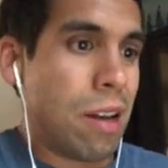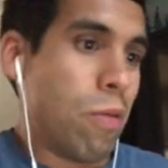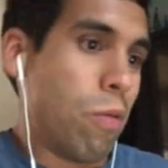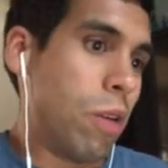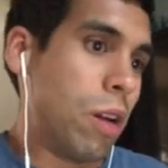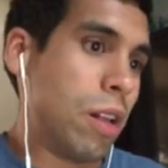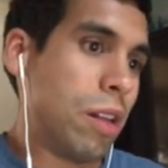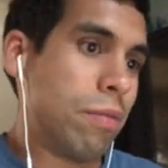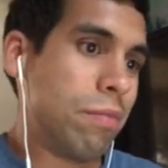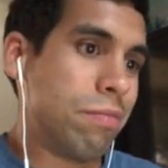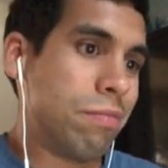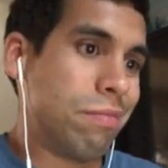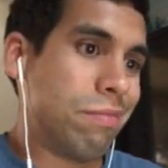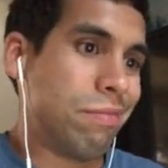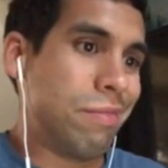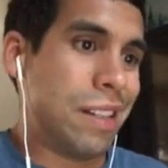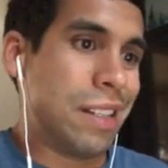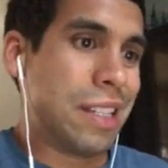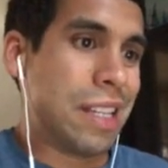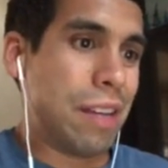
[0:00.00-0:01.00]
Well,
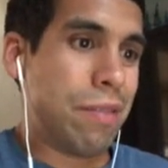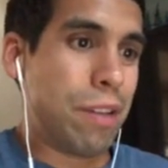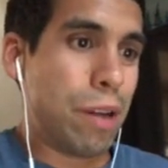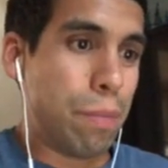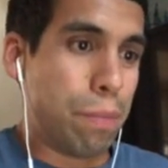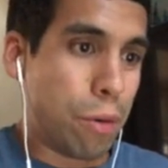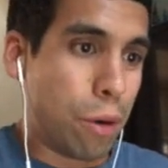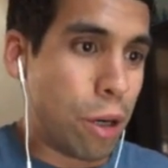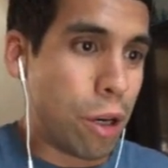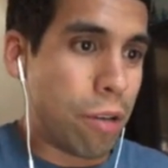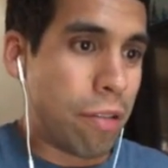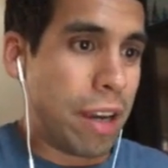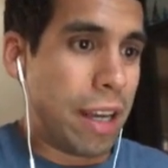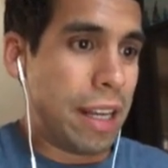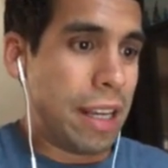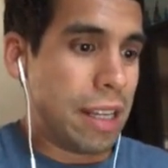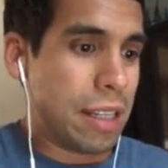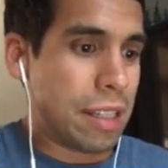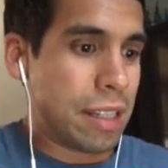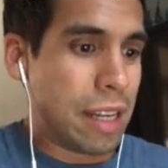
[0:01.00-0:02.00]
let's give it a border
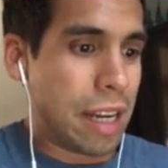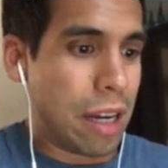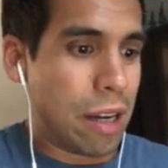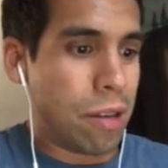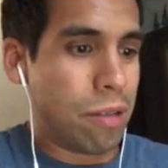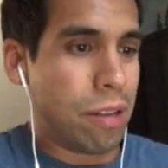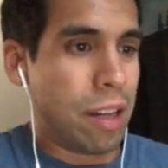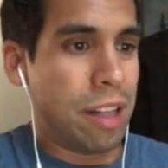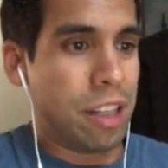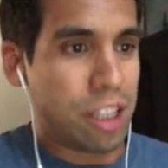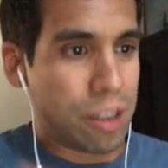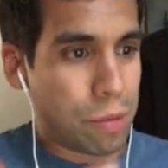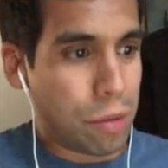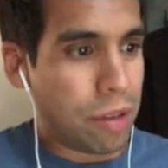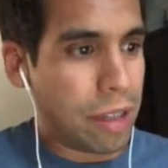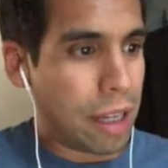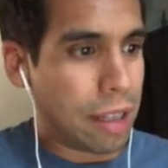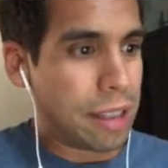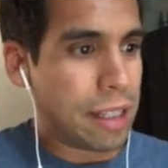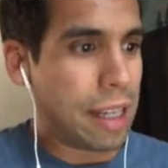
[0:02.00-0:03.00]
radius now and
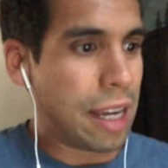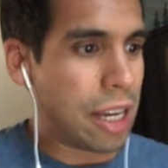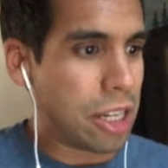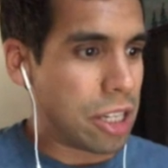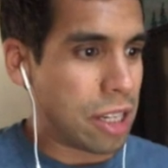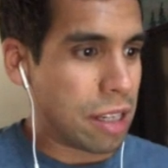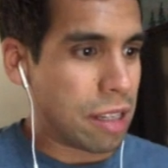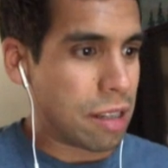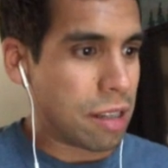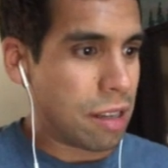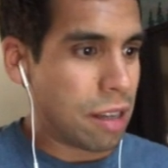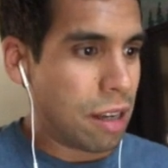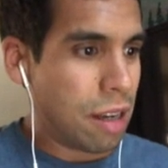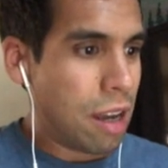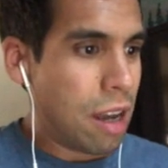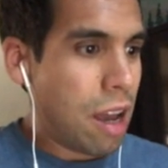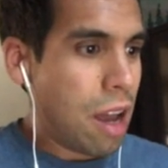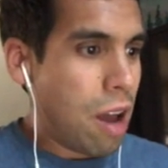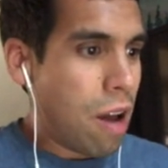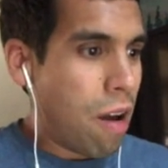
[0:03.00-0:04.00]
smooth out the edges.
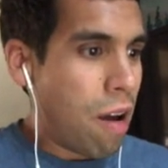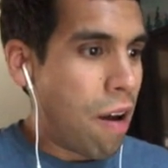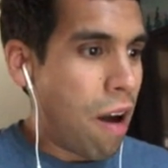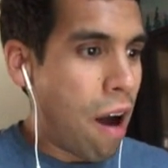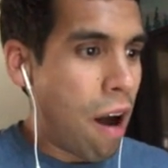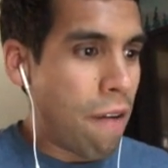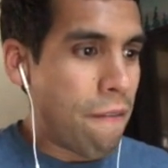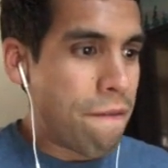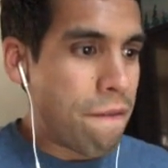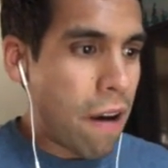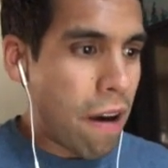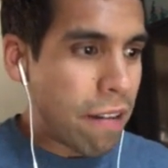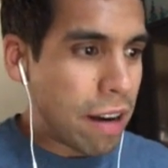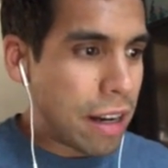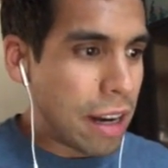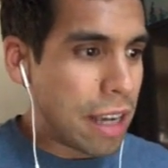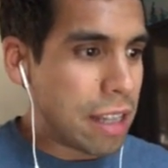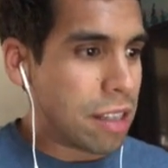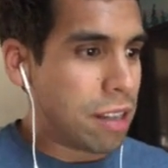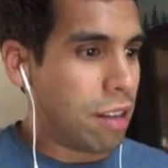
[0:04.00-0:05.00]
A very
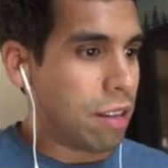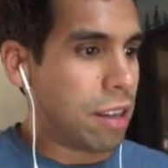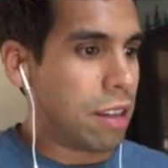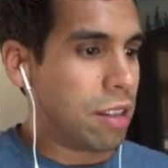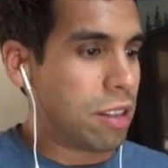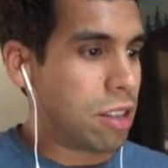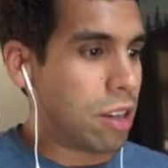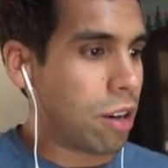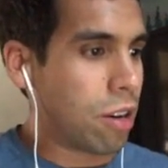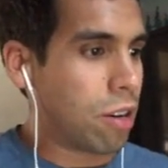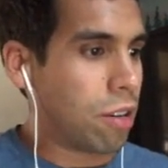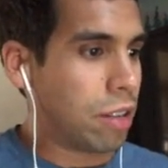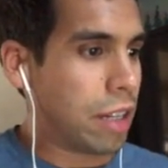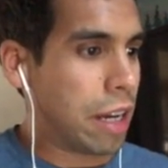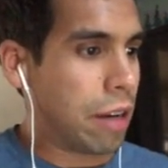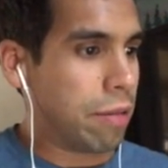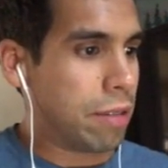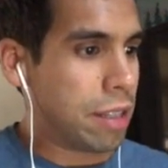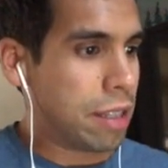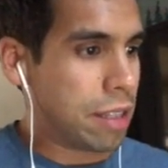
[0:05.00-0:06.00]
nice looking circle,
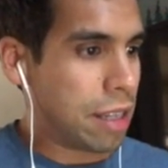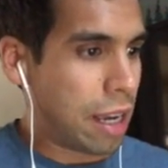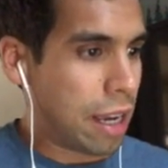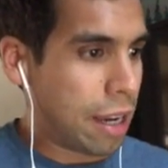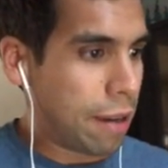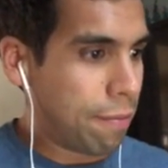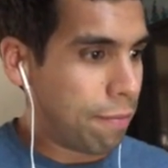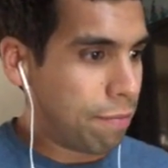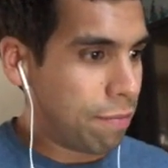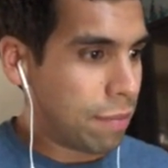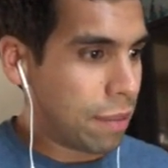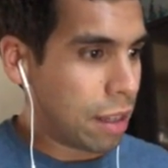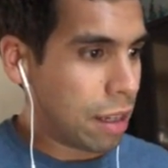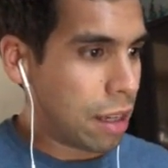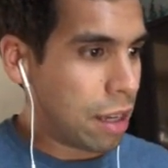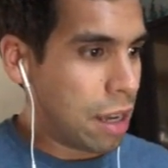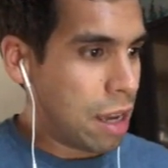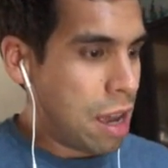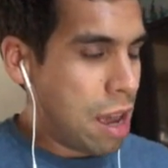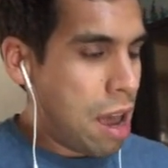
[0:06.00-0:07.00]
I would say.
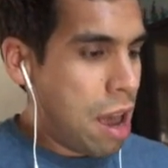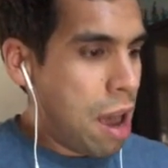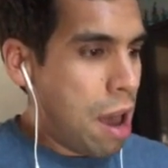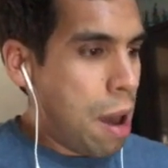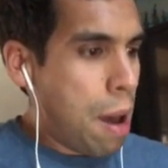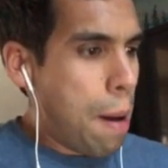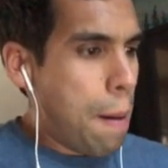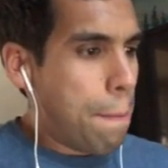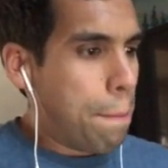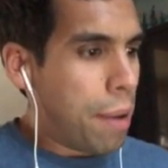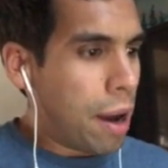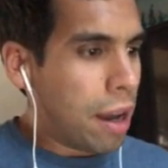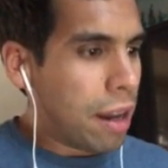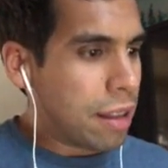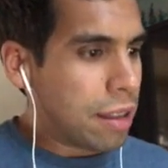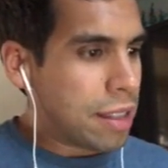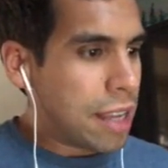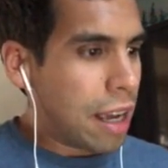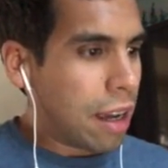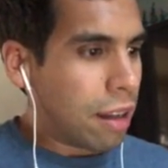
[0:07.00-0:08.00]

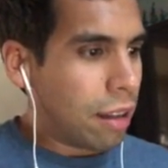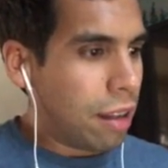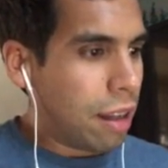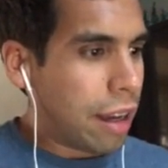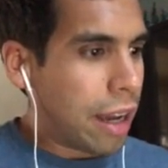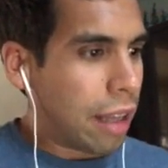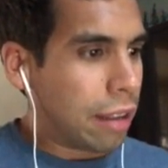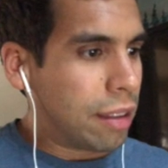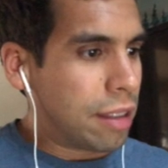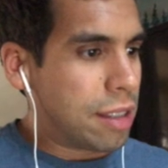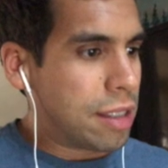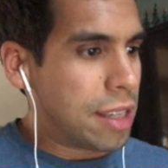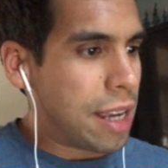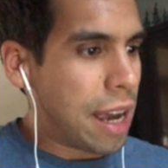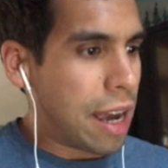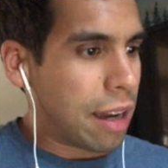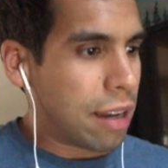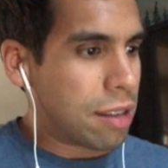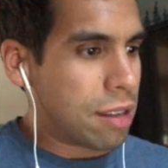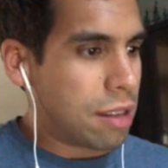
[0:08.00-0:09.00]
But take a look at this
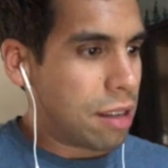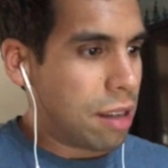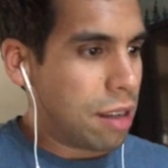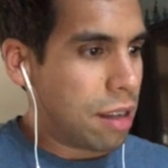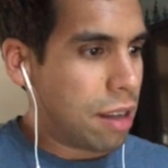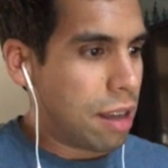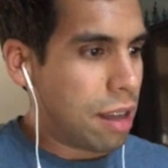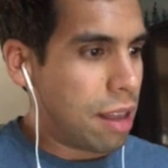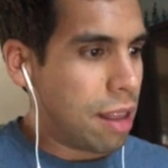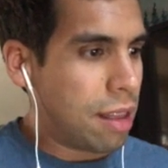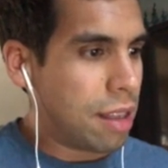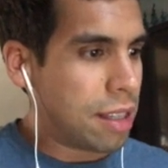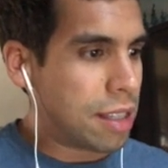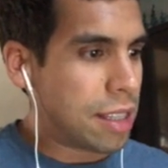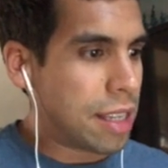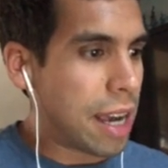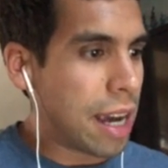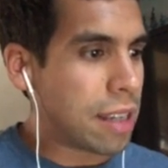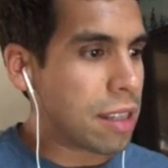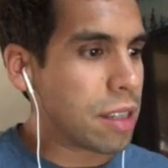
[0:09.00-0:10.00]
text. This
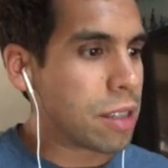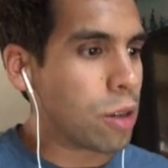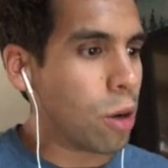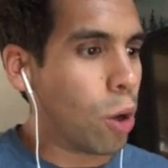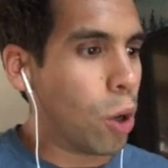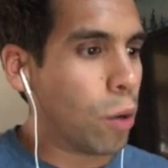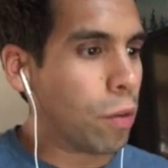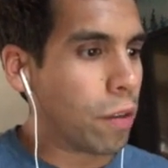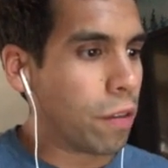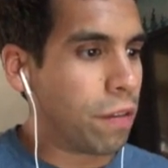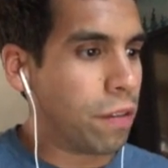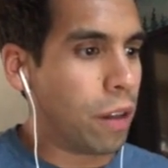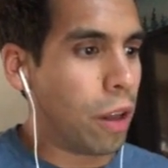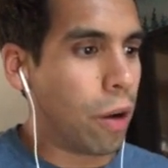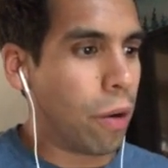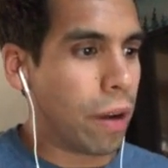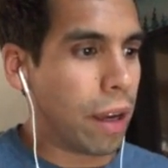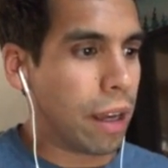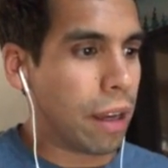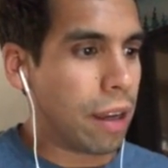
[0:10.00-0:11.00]
text is
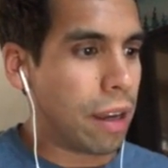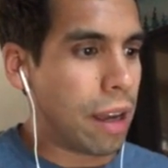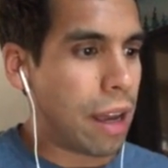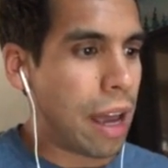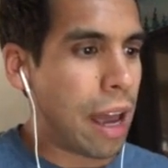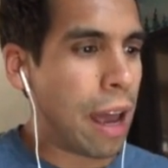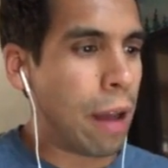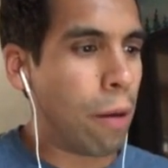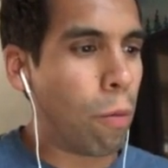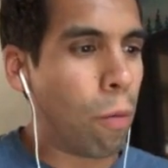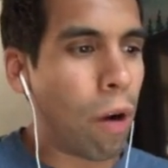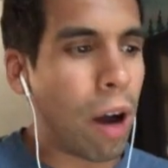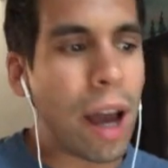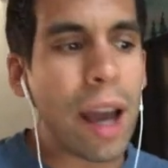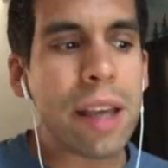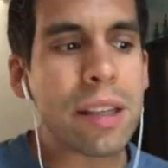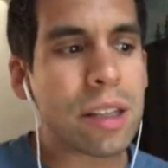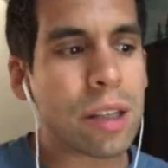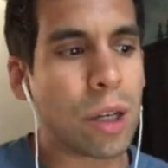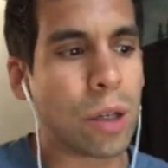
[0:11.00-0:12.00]
overflowing. And why
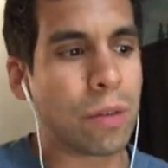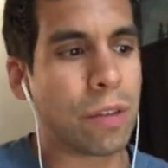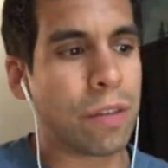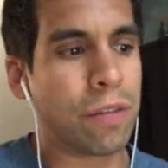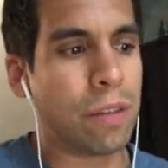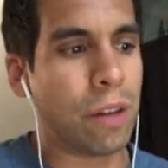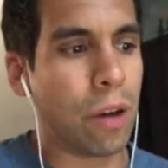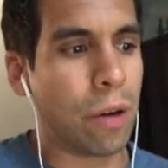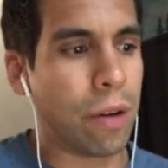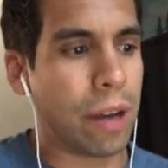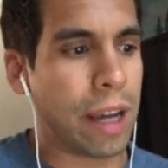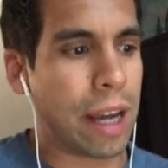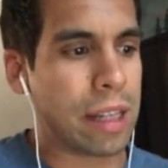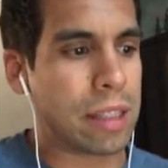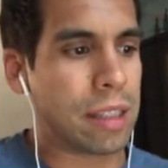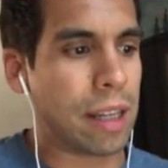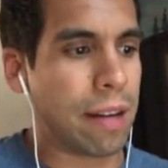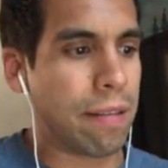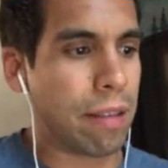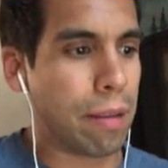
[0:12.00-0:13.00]
is it overflowing
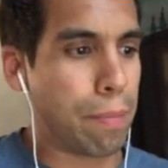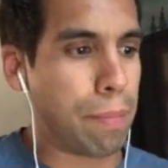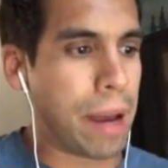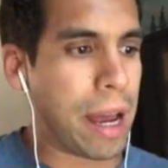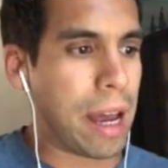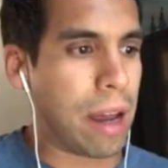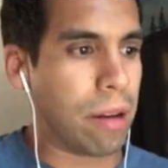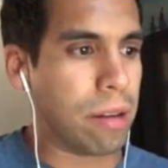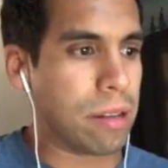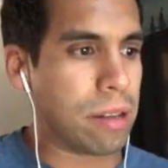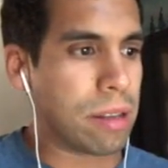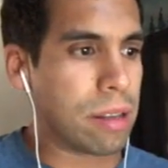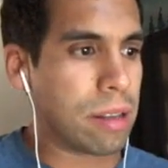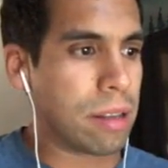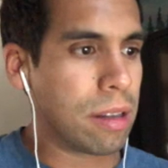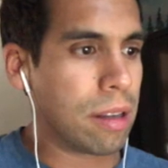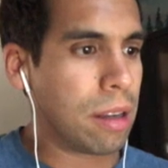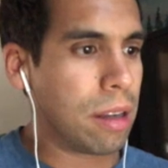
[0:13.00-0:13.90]
outside of the bounds?